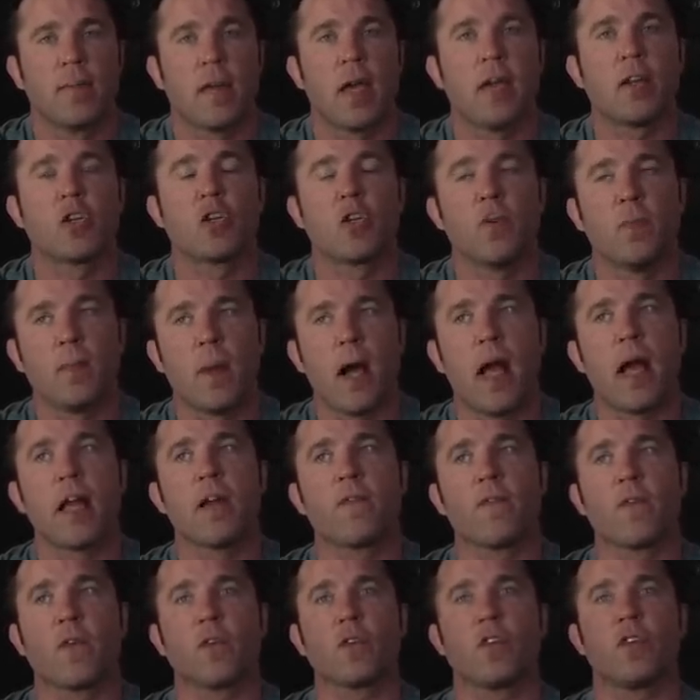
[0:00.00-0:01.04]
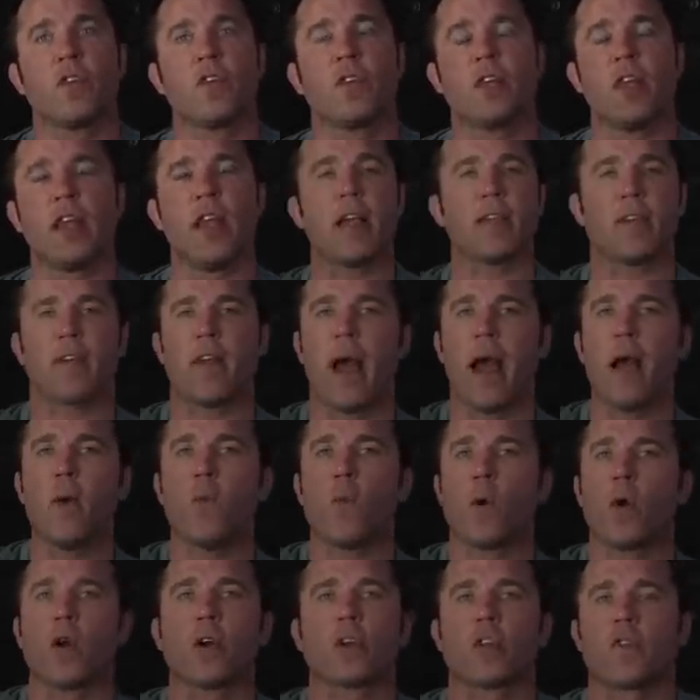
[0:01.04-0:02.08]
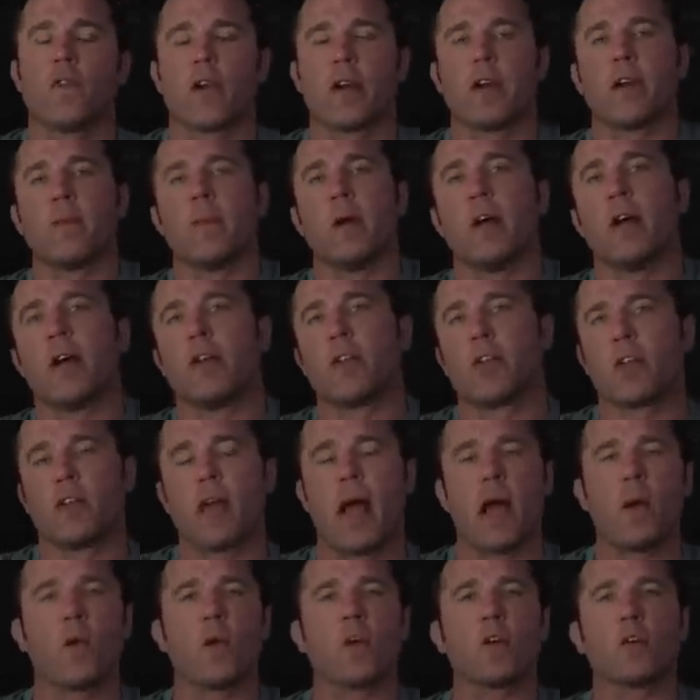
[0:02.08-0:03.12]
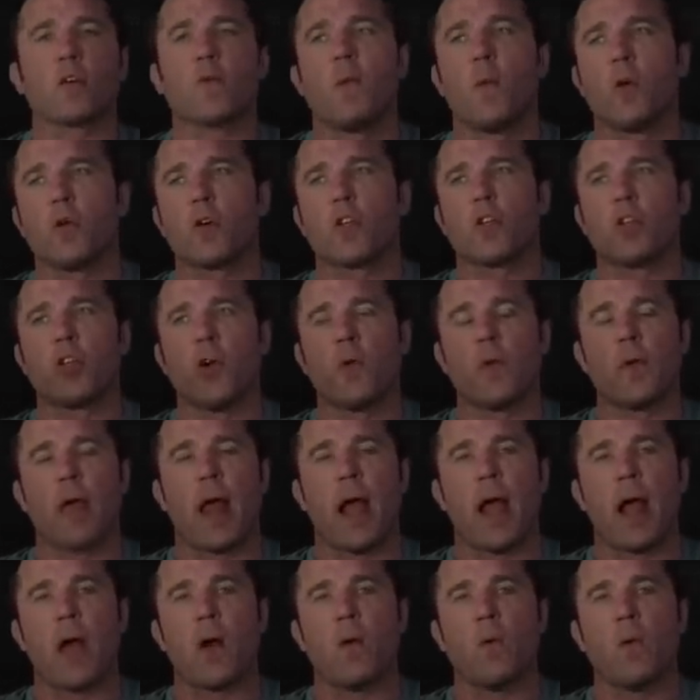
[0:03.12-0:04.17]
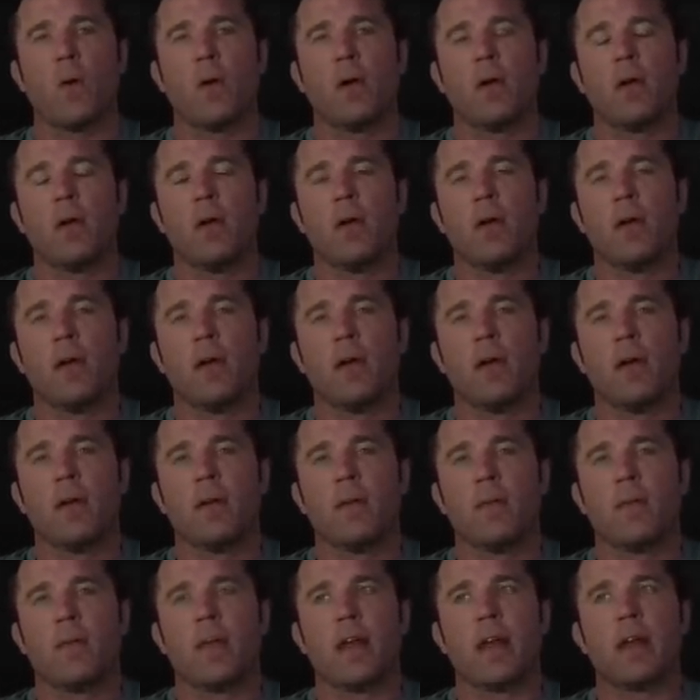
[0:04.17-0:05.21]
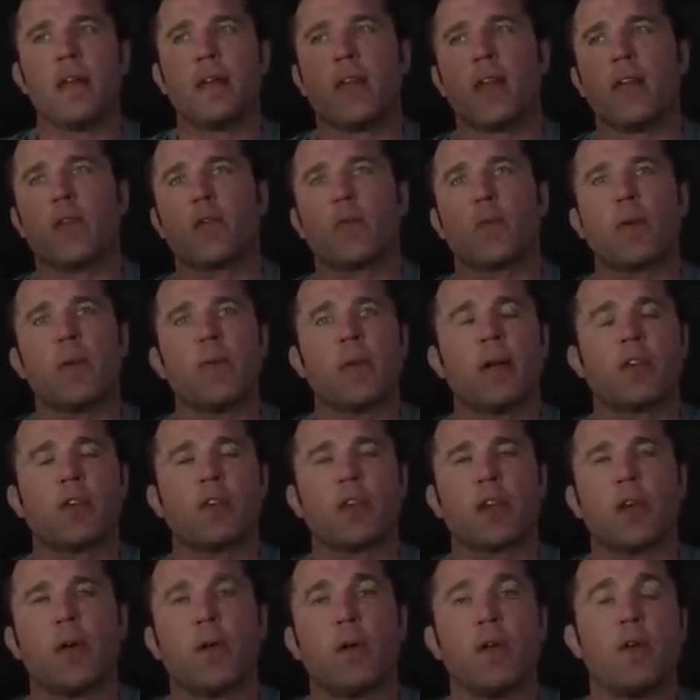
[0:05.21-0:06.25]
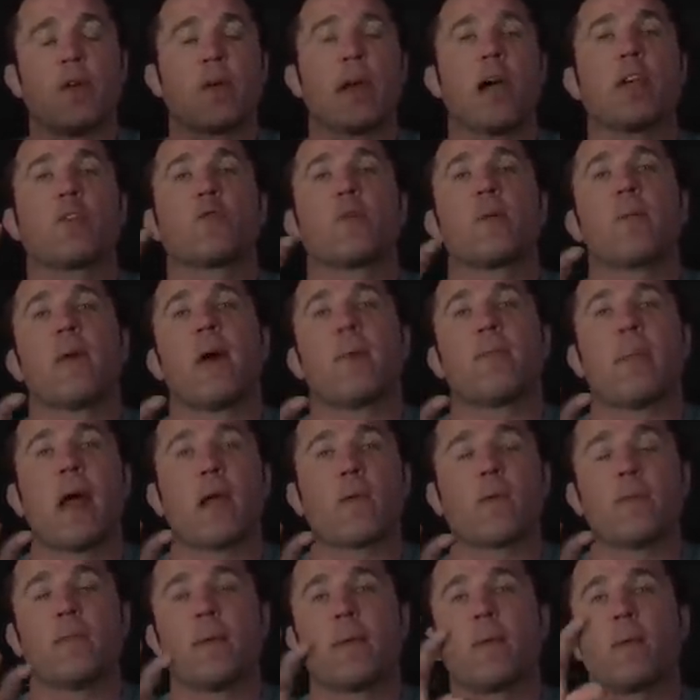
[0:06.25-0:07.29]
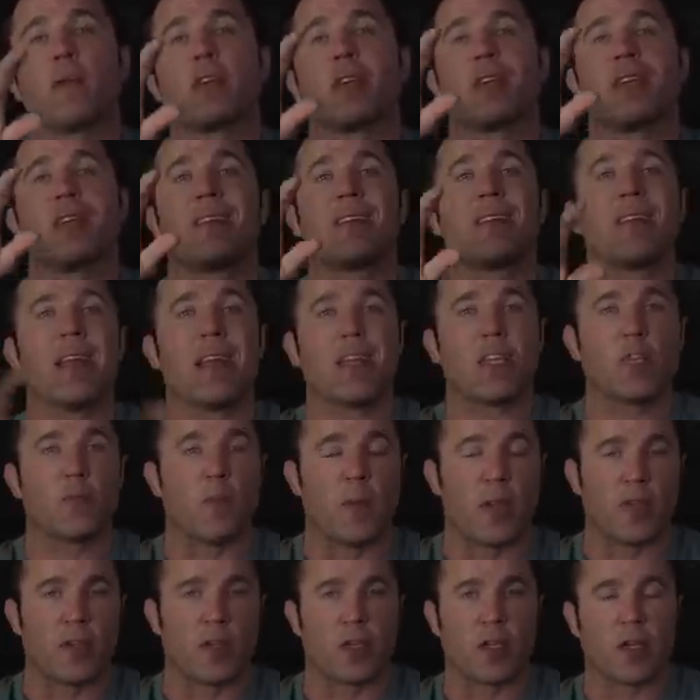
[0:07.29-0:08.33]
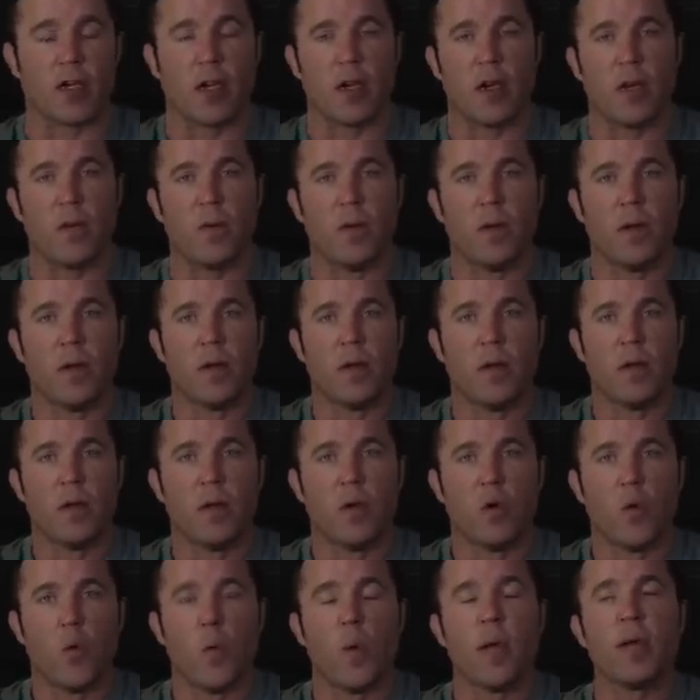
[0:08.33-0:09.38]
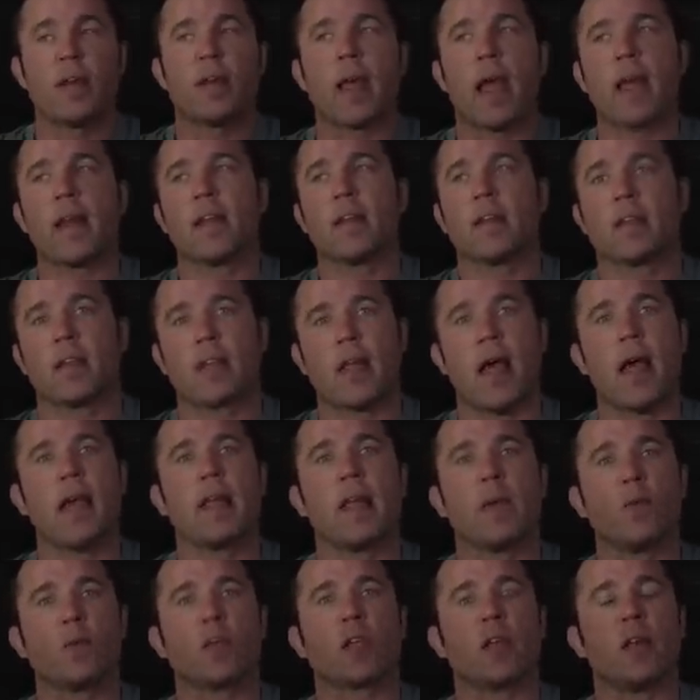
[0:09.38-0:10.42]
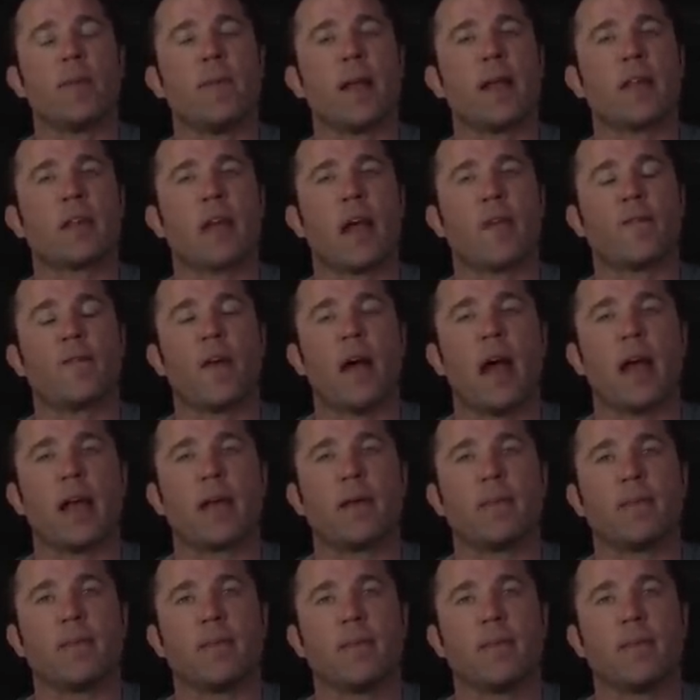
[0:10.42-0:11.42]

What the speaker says: And Chimaev versus Diaz, that works very much. That works more so now than it did 3 months ago. And you guys might remember 6 months ago when Dana said he was going to make that fight.